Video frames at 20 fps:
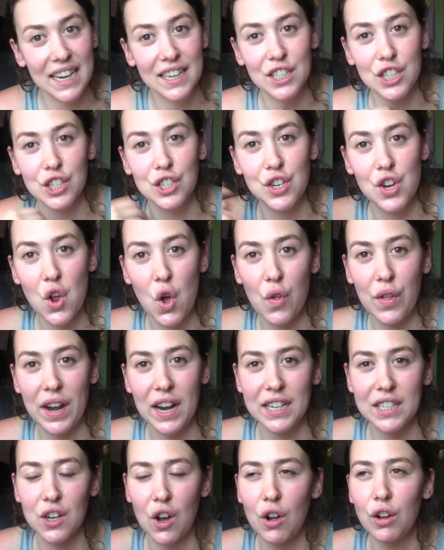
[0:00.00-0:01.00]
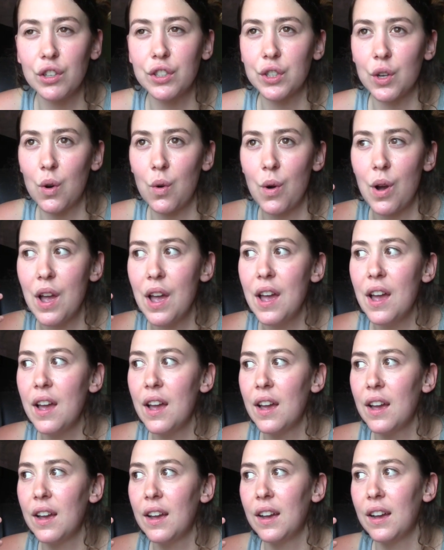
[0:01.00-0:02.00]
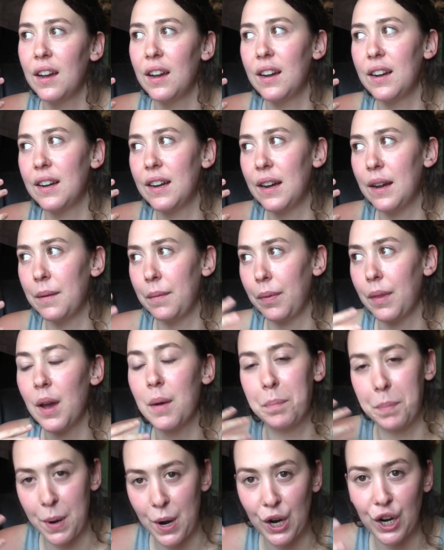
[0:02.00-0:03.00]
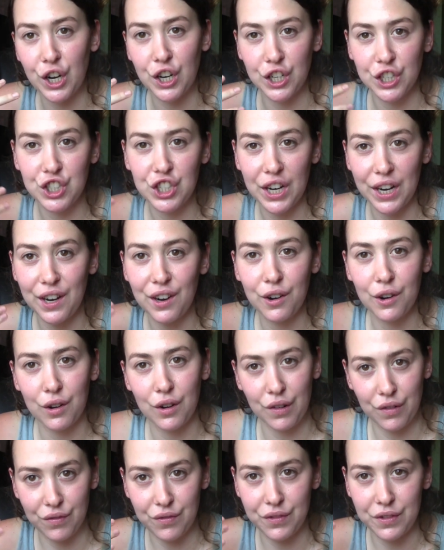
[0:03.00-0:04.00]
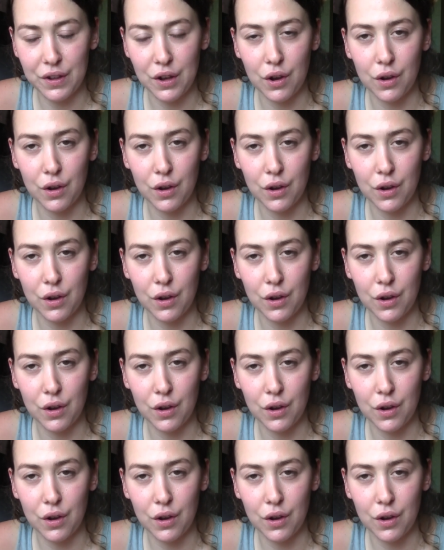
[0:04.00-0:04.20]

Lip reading: Just know that it's also a purging of